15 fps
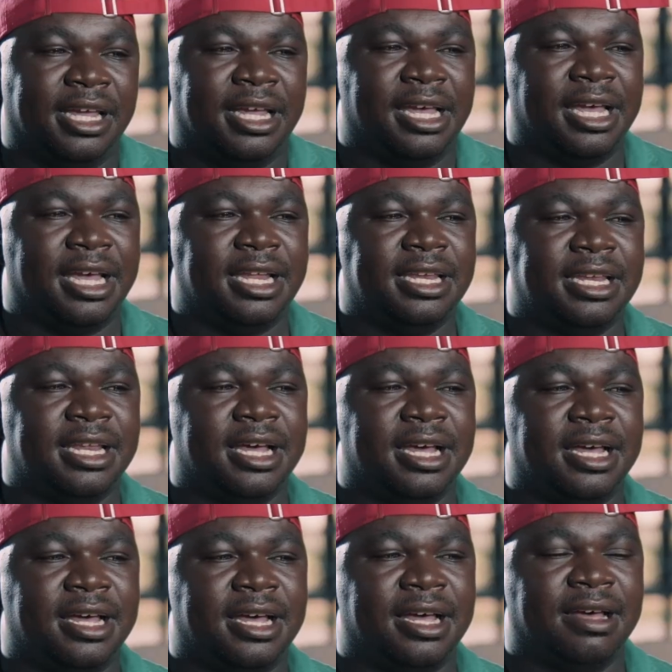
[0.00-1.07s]
And
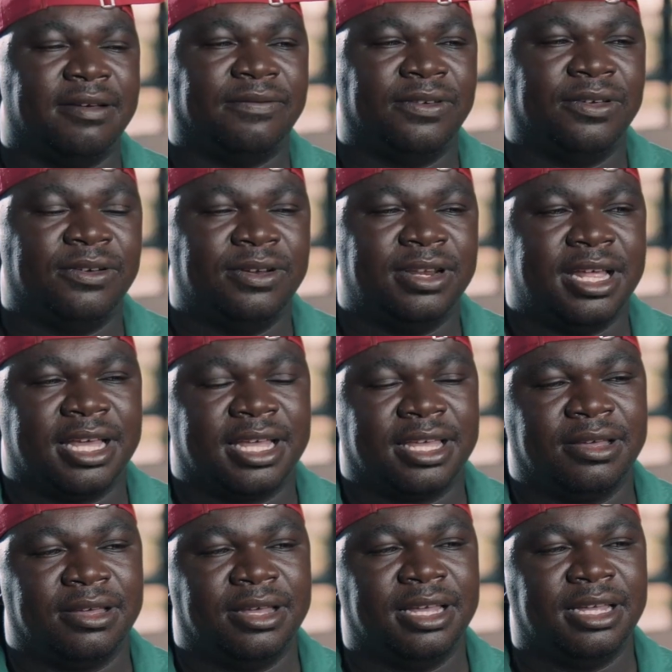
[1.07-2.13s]
I feel like
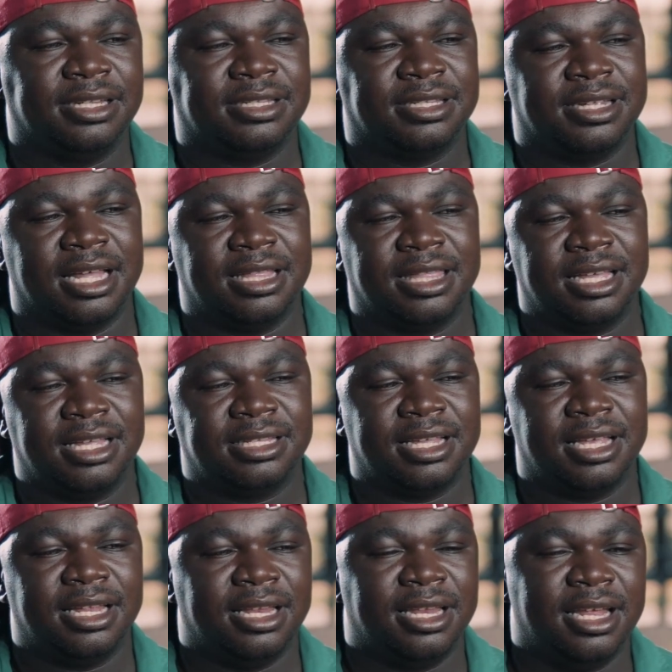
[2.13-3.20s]
I think
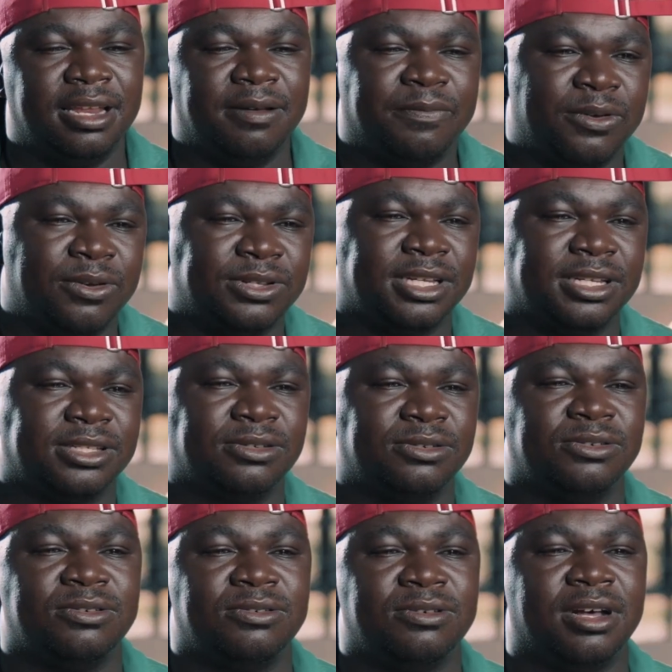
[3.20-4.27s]
it's a learning process to
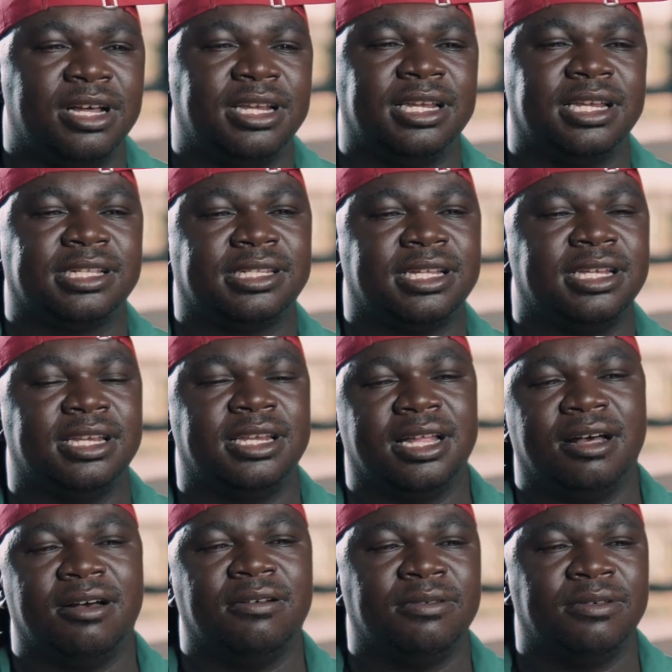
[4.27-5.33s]
know and understanding
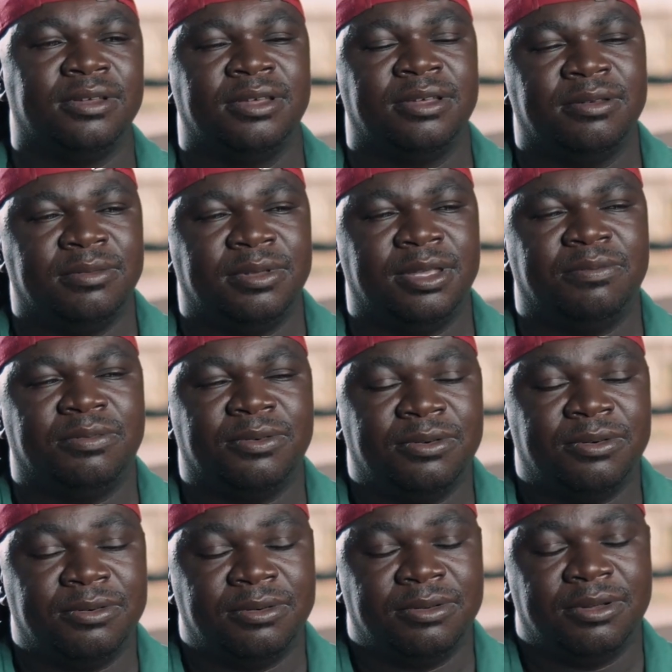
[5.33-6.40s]
how
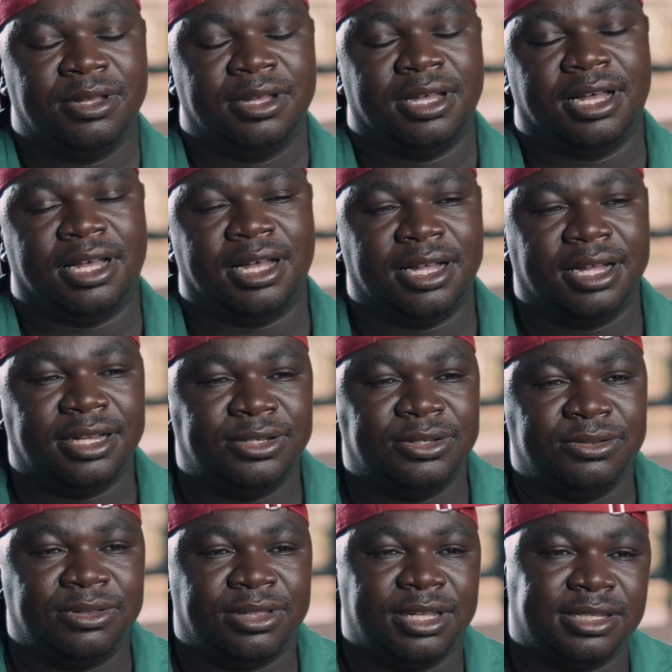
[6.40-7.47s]
people
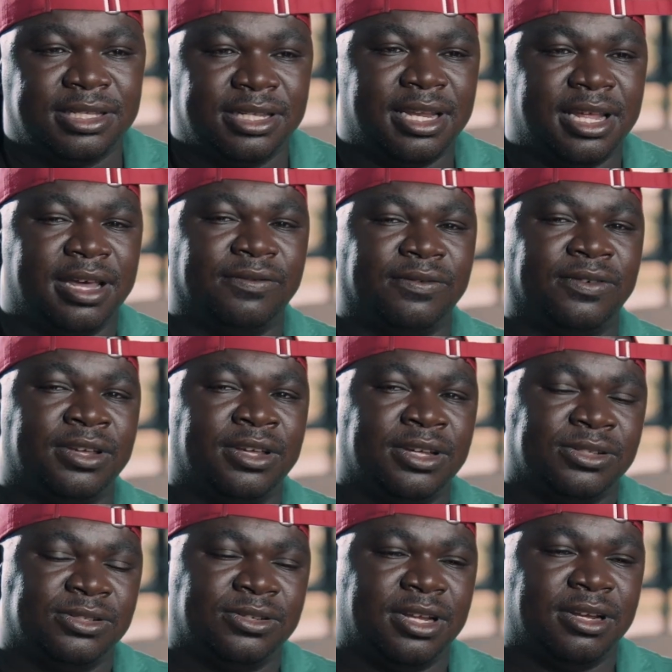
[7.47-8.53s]
do things in life,
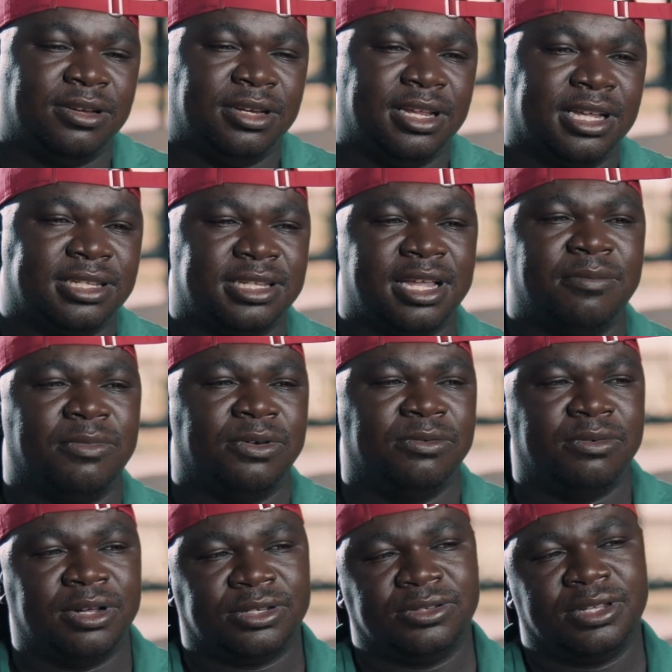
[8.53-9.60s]
so that next time
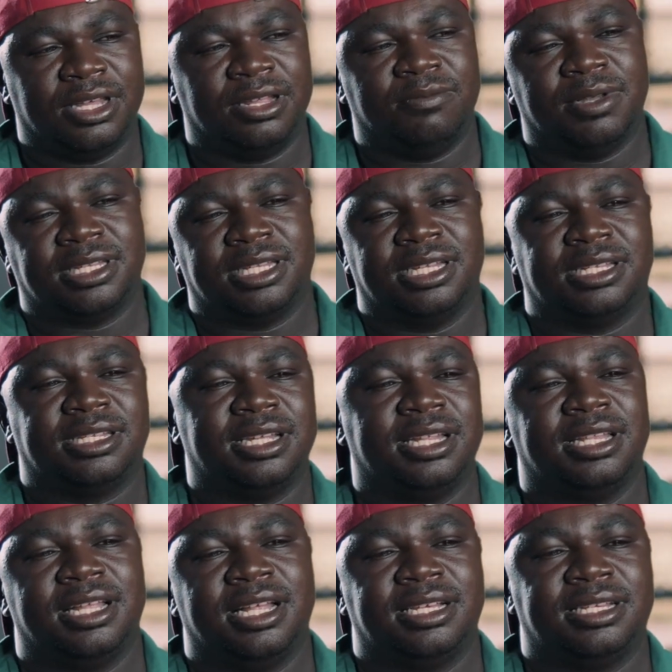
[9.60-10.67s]
when we work together, we must
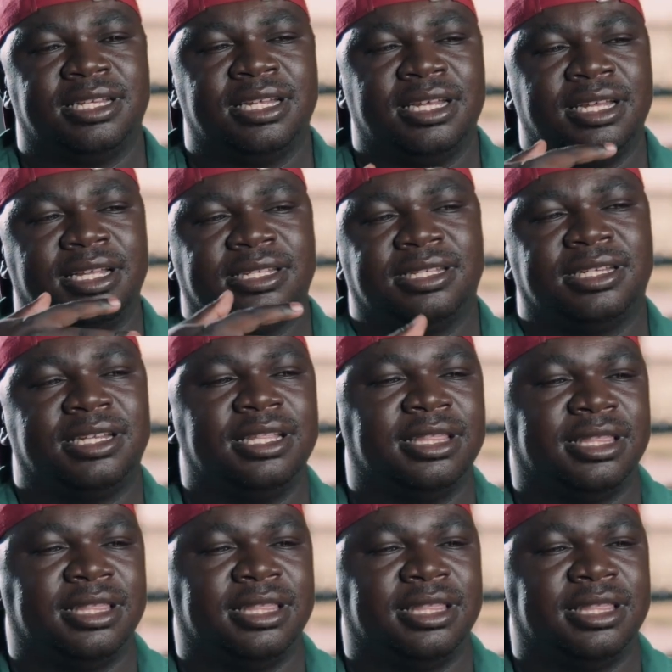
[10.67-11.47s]
understand that certain